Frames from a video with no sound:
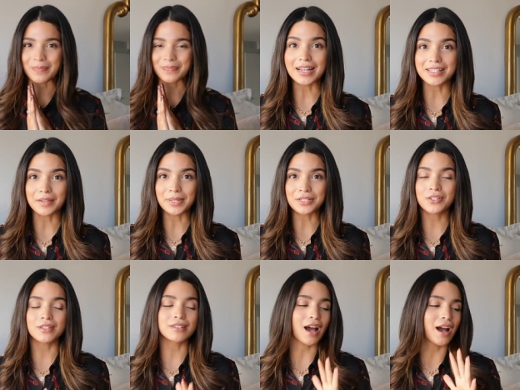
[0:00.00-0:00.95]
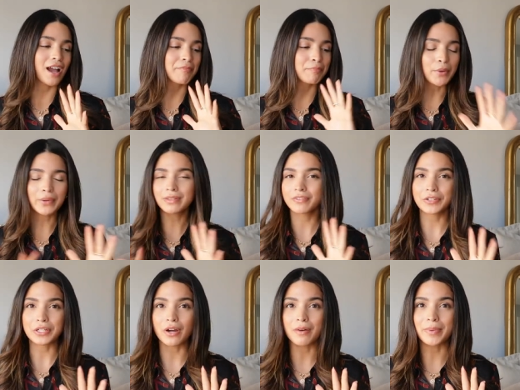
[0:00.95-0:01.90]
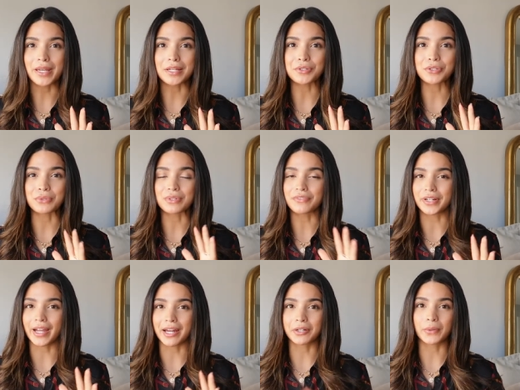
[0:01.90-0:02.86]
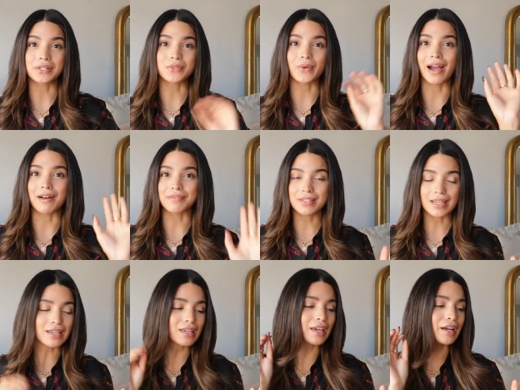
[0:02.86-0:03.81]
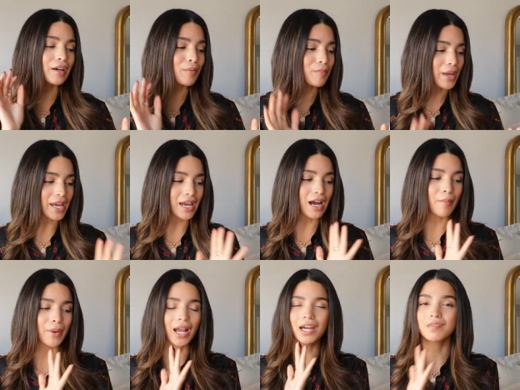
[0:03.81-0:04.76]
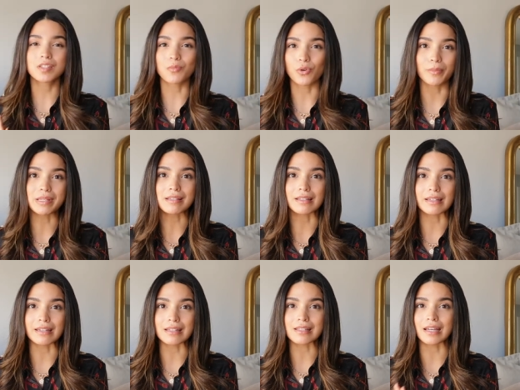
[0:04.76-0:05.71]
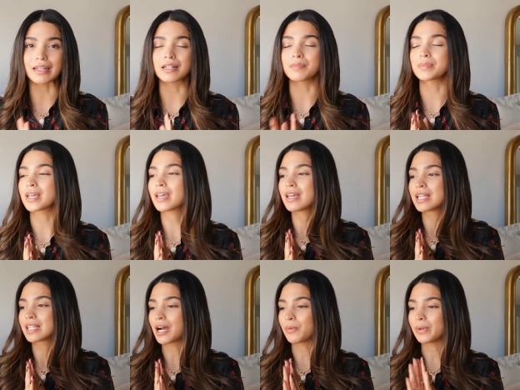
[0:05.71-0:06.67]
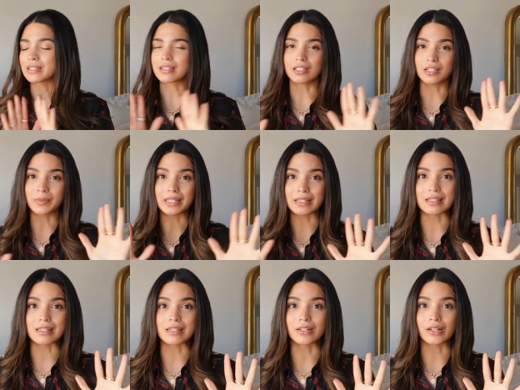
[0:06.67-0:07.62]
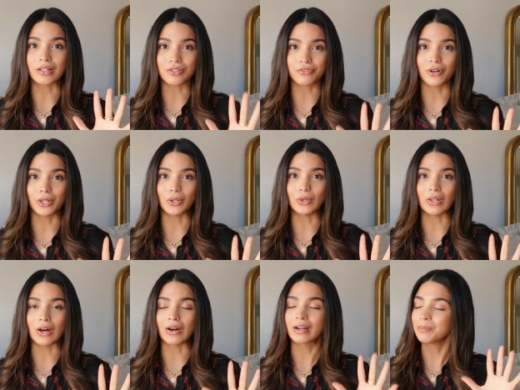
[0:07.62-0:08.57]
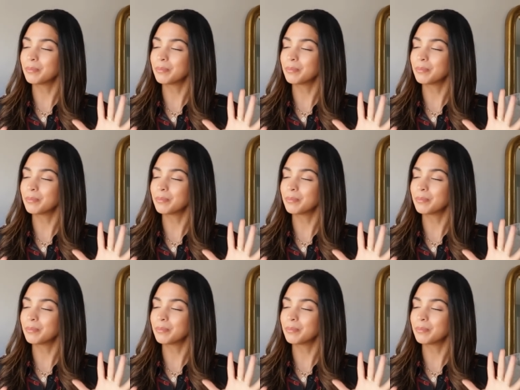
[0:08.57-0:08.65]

As I mentioned, I have broken the video up into different categories. So I have skincare, makeup, and kind of some more miscellaneous items. That way it's a little bit easier to follow along.